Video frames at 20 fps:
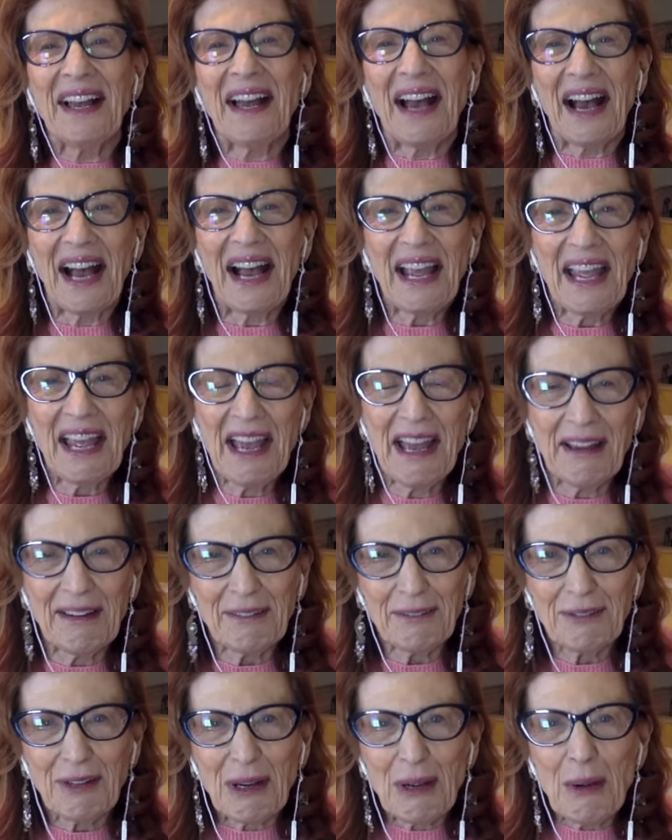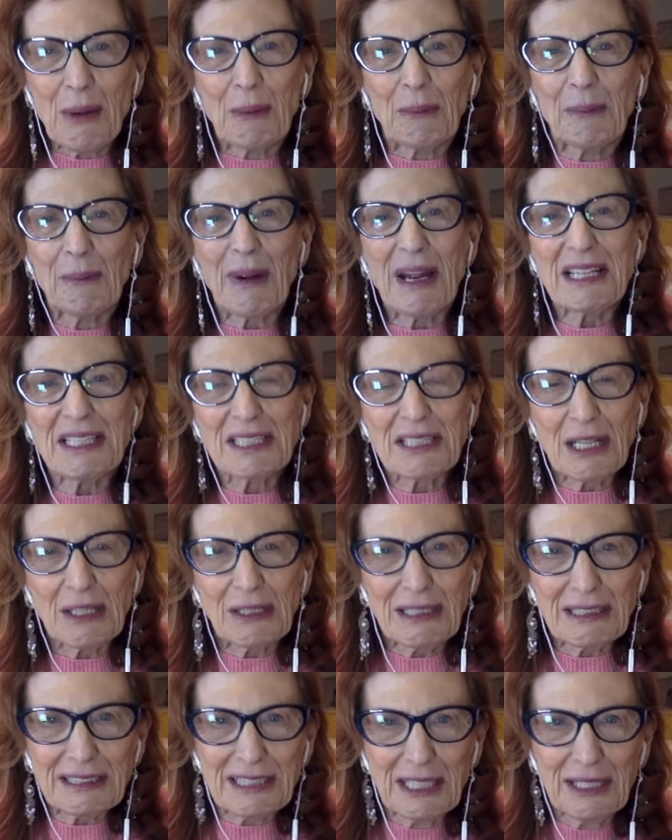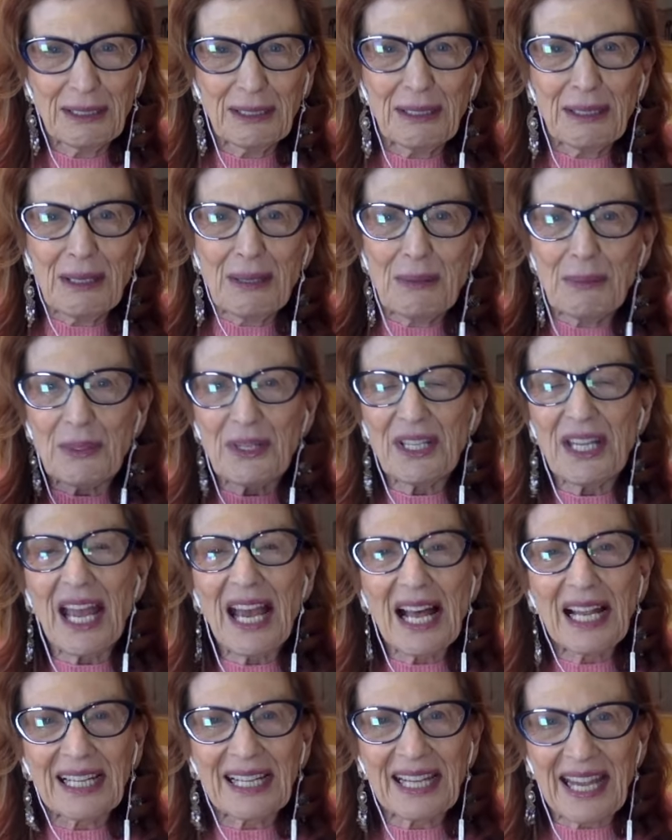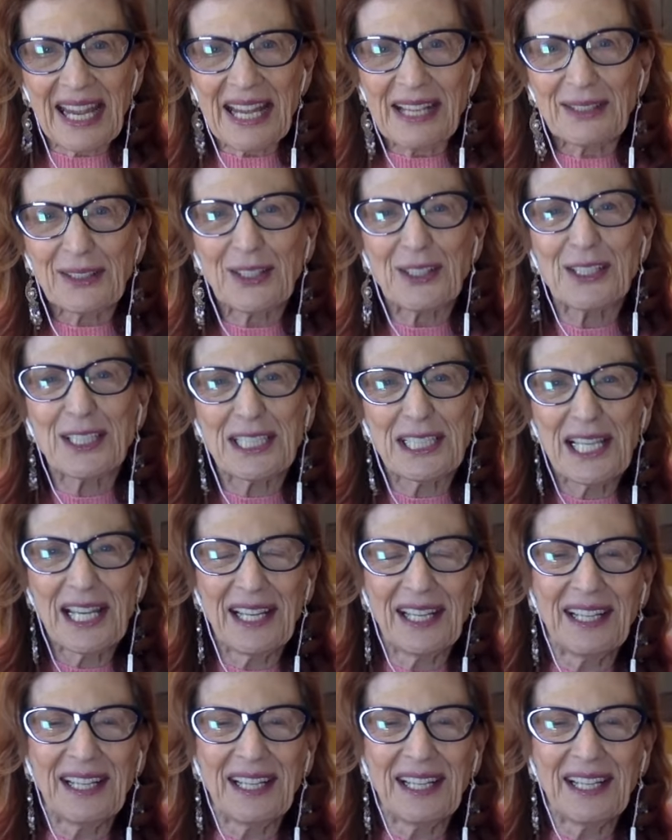I have wrestled with the alligators